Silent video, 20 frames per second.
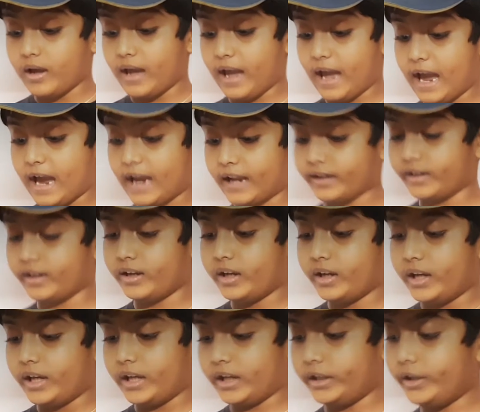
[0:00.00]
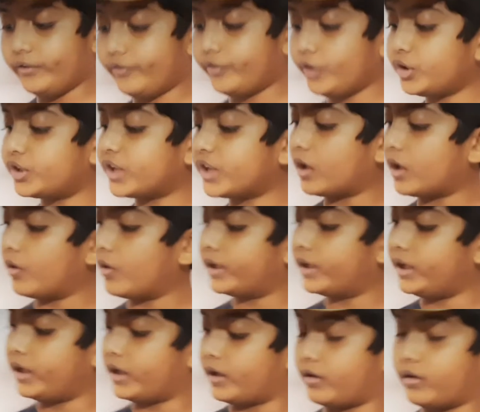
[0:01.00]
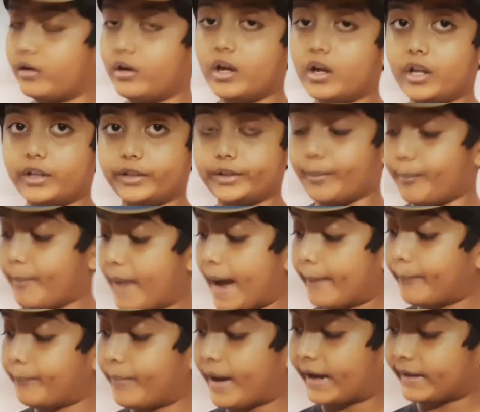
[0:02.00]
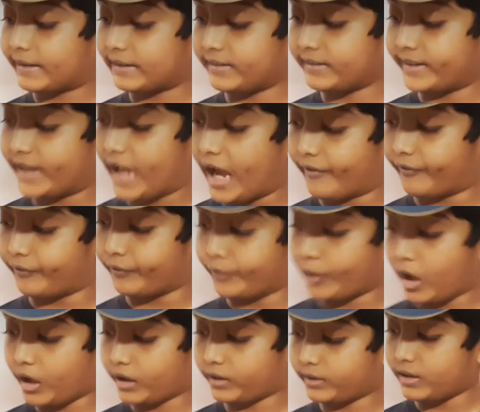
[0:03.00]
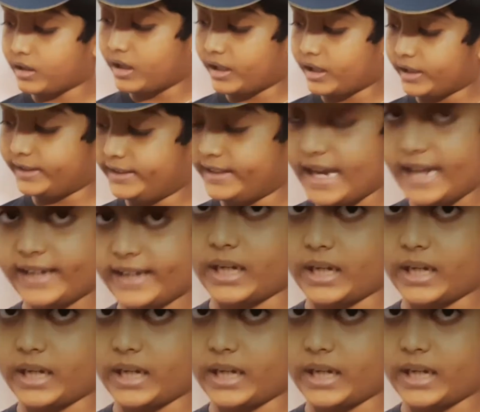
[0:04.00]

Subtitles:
and if you check over here, the map battles have not yet